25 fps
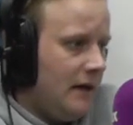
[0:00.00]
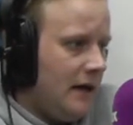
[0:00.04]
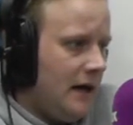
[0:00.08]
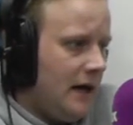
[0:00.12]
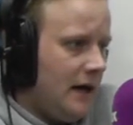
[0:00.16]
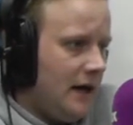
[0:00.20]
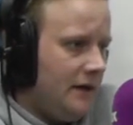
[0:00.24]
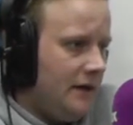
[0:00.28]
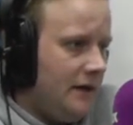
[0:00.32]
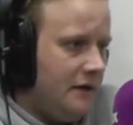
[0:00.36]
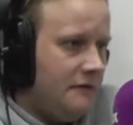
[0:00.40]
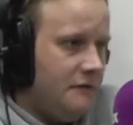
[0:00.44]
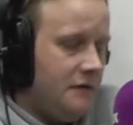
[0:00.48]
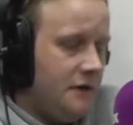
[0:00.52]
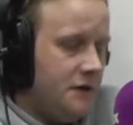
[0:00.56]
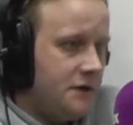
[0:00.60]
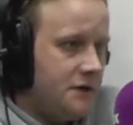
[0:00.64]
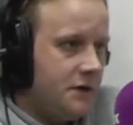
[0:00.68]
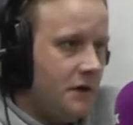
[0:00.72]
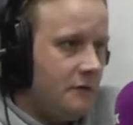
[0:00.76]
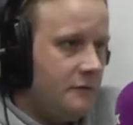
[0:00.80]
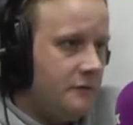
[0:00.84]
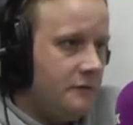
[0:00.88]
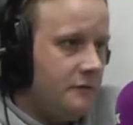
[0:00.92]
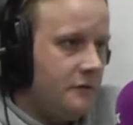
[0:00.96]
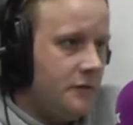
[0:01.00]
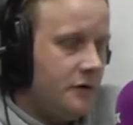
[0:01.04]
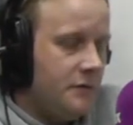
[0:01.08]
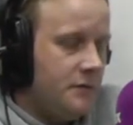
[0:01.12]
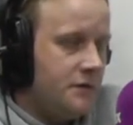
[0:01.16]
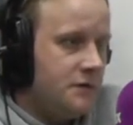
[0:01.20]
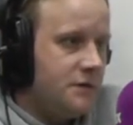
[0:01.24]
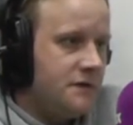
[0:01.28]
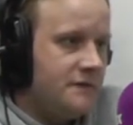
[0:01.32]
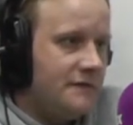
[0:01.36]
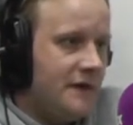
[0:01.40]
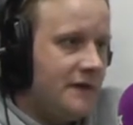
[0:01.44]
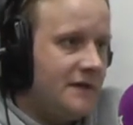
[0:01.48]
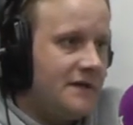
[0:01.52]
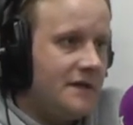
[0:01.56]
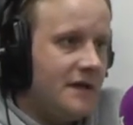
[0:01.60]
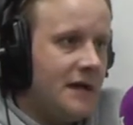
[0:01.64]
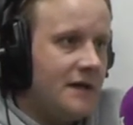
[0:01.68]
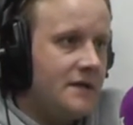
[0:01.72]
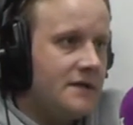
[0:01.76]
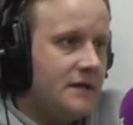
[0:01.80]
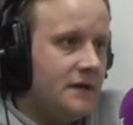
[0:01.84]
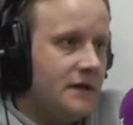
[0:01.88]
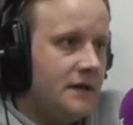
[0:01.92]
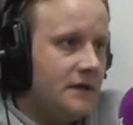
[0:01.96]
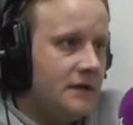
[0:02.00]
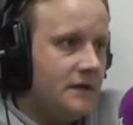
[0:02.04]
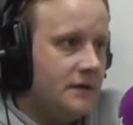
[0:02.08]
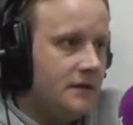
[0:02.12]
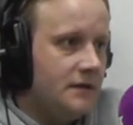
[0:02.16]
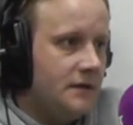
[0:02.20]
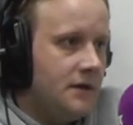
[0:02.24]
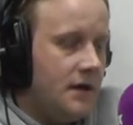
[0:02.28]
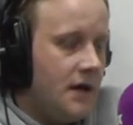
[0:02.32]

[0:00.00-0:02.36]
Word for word: and their first half performance was fantastic.